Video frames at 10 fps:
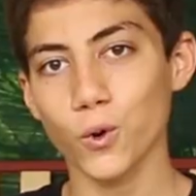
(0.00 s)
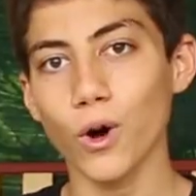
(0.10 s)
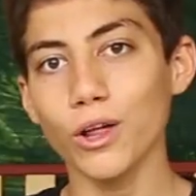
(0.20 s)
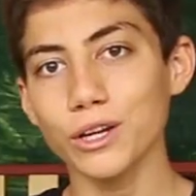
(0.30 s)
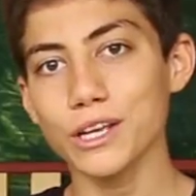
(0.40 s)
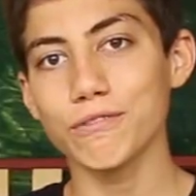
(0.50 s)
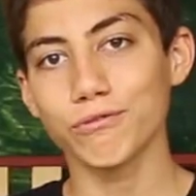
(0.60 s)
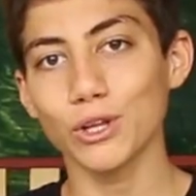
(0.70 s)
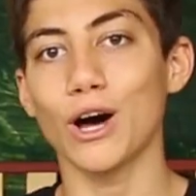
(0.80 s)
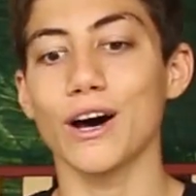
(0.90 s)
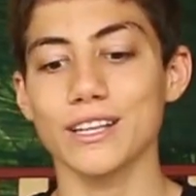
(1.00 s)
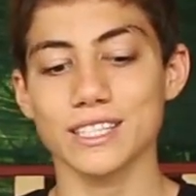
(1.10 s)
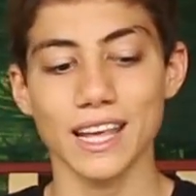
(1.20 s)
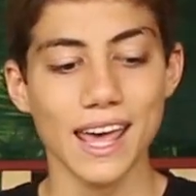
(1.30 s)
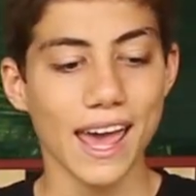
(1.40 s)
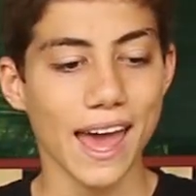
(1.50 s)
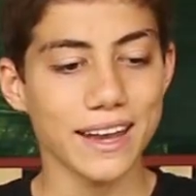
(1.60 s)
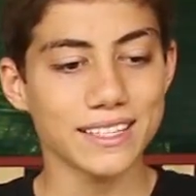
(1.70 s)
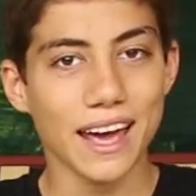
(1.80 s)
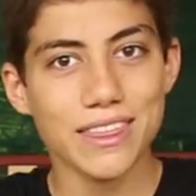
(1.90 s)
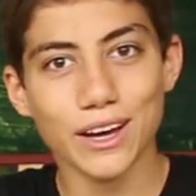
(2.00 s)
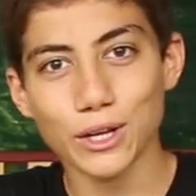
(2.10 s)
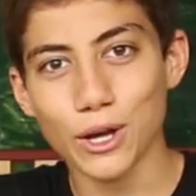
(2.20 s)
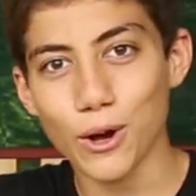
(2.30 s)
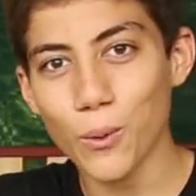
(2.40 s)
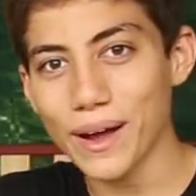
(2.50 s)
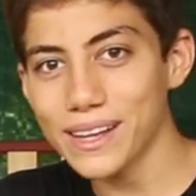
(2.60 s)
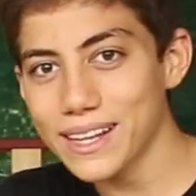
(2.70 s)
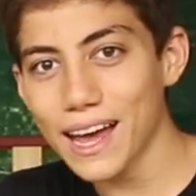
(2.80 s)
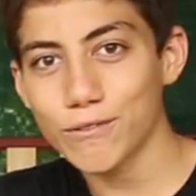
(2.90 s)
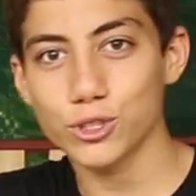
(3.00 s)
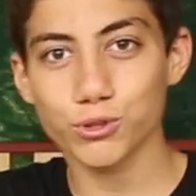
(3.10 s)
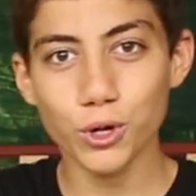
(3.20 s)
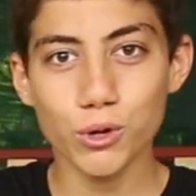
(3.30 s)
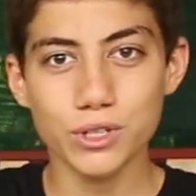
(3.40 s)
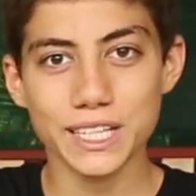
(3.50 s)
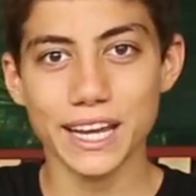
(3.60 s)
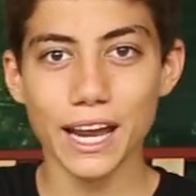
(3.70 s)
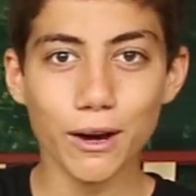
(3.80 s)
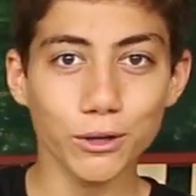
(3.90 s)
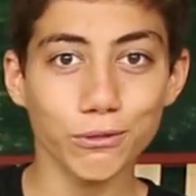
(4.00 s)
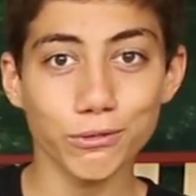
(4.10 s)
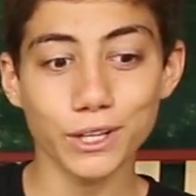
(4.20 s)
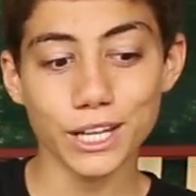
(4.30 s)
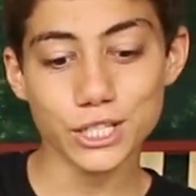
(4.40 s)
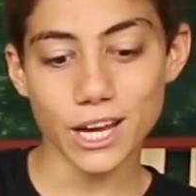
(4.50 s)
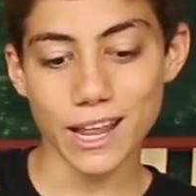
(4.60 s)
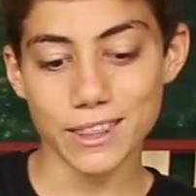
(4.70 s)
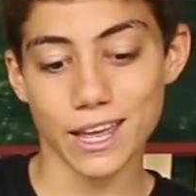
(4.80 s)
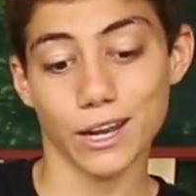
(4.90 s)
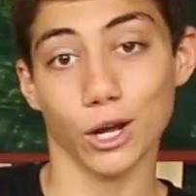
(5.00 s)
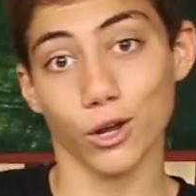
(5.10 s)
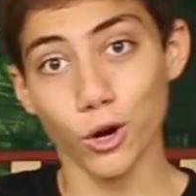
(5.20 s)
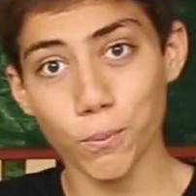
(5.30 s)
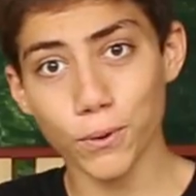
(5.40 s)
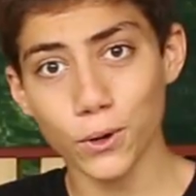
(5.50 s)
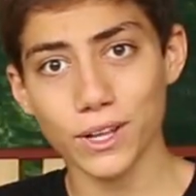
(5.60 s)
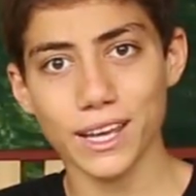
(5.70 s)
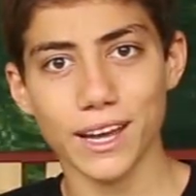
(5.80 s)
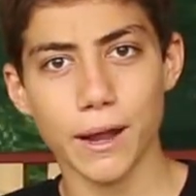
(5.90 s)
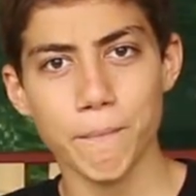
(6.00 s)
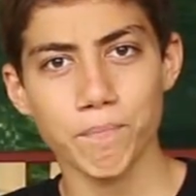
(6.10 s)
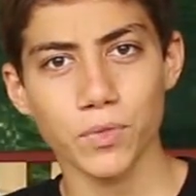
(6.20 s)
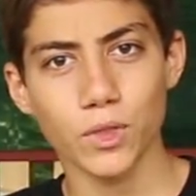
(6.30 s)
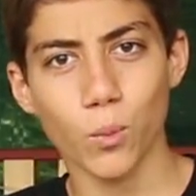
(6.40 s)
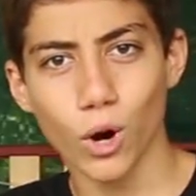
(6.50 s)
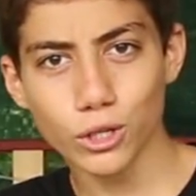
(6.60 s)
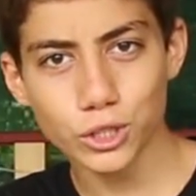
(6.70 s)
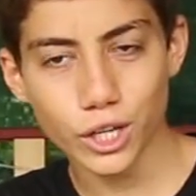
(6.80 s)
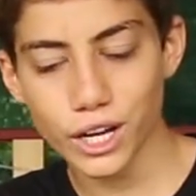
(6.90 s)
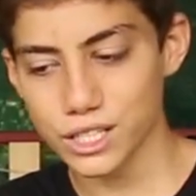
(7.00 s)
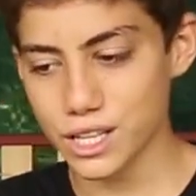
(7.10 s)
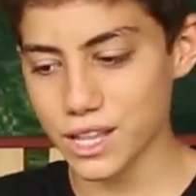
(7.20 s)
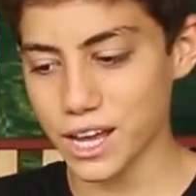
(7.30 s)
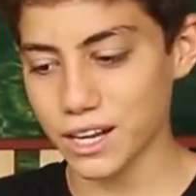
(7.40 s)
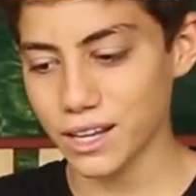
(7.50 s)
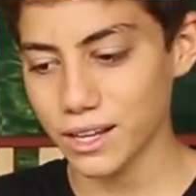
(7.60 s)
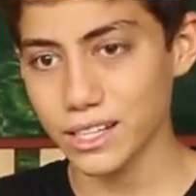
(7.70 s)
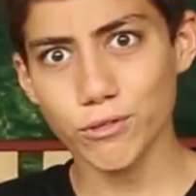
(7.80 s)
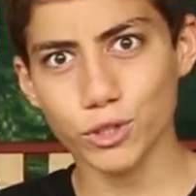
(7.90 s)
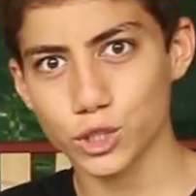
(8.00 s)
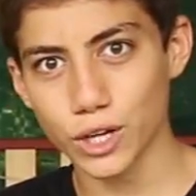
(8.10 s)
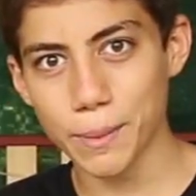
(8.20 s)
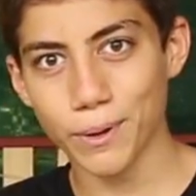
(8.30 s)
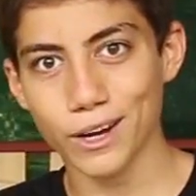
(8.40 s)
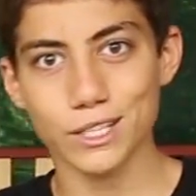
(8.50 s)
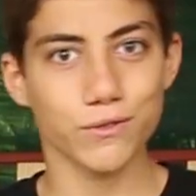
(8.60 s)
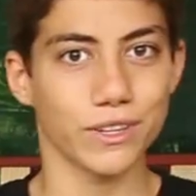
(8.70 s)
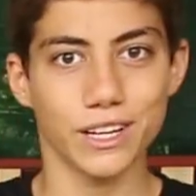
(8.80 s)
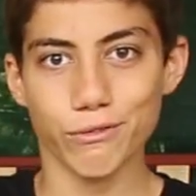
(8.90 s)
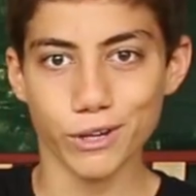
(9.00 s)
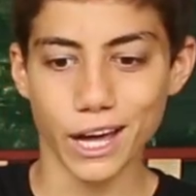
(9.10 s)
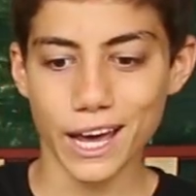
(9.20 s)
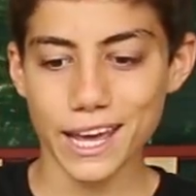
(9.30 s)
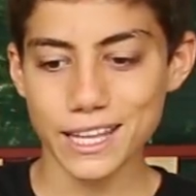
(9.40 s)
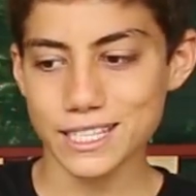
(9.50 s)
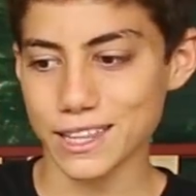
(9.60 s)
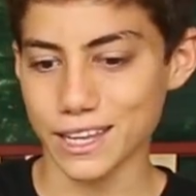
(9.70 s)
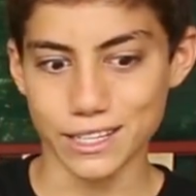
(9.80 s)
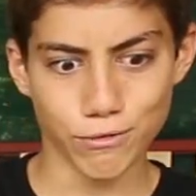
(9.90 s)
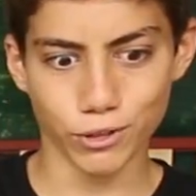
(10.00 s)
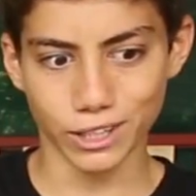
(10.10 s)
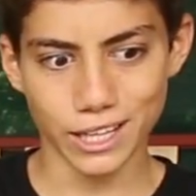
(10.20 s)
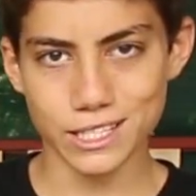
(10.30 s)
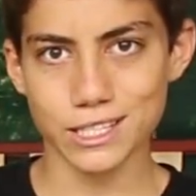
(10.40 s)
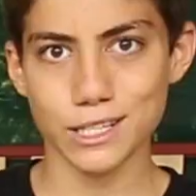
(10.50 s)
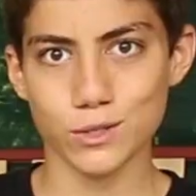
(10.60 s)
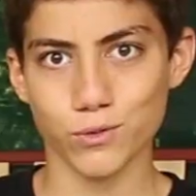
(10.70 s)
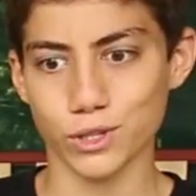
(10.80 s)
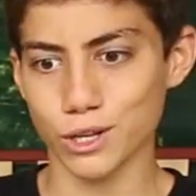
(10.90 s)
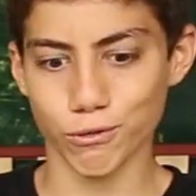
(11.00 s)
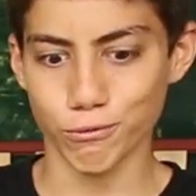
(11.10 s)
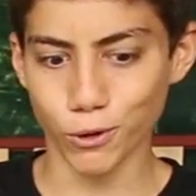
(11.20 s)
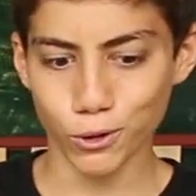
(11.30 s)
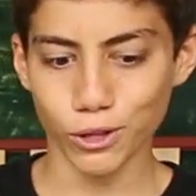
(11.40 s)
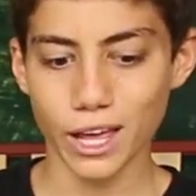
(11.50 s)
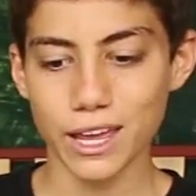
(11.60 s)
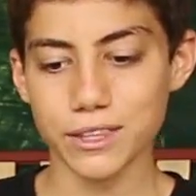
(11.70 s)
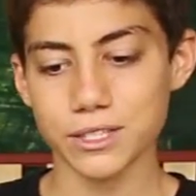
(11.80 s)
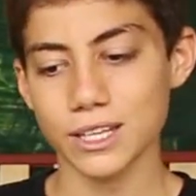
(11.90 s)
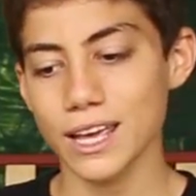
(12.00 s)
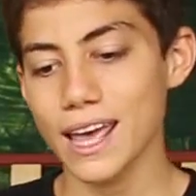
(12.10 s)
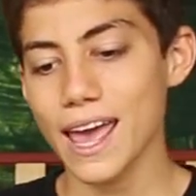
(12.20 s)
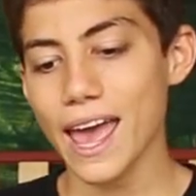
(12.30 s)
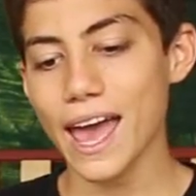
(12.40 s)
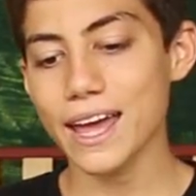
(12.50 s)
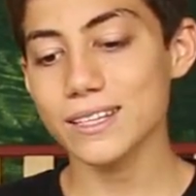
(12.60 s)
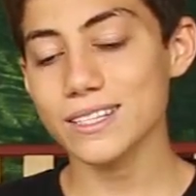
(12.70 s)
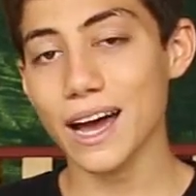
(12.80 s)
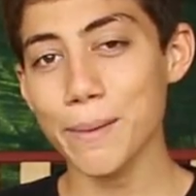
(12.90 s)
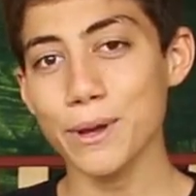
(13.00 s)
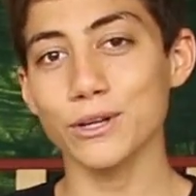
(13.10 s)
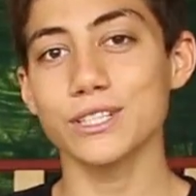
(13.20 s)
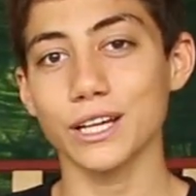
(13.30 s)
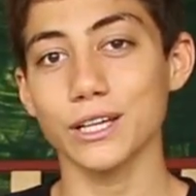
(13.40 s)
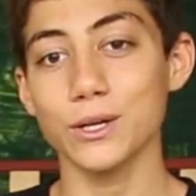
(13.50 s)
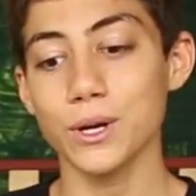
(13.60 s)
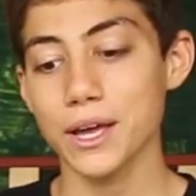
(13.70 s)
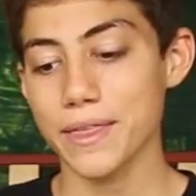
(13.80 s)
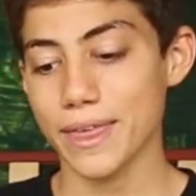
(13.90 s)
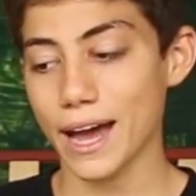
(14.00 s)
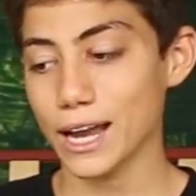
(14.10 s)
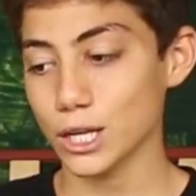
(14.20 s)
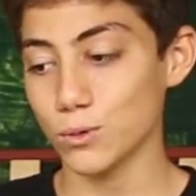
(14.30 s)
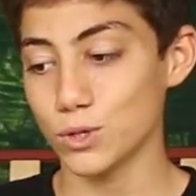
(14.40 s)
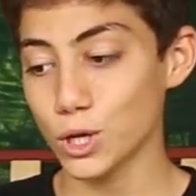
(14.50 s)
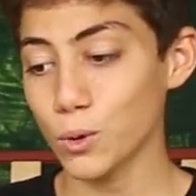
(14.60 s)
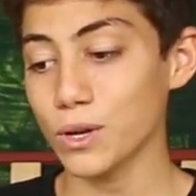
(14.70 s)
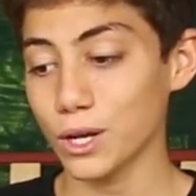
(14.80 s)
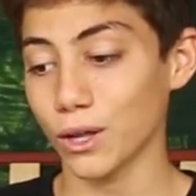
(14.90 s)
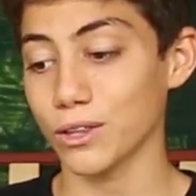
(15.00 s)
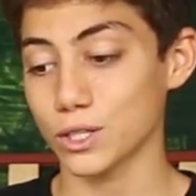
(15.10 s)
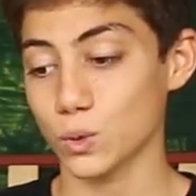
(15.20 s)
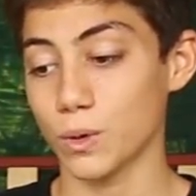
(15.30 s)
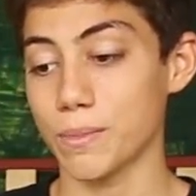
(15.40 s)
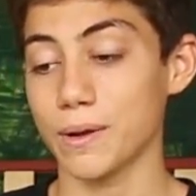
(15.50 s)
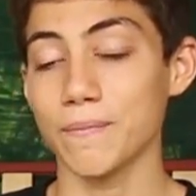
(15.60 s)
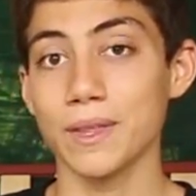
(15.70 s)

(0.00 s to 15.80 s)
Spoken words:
quality vlogs. And I thought, oh, I need to have a drone to get aerial footage, and then a GoPro to get the water shots, and then different tripods for the different heights, and then different lenses for the different focal lengths. And I'm here to tell you that you don't need all this equipment,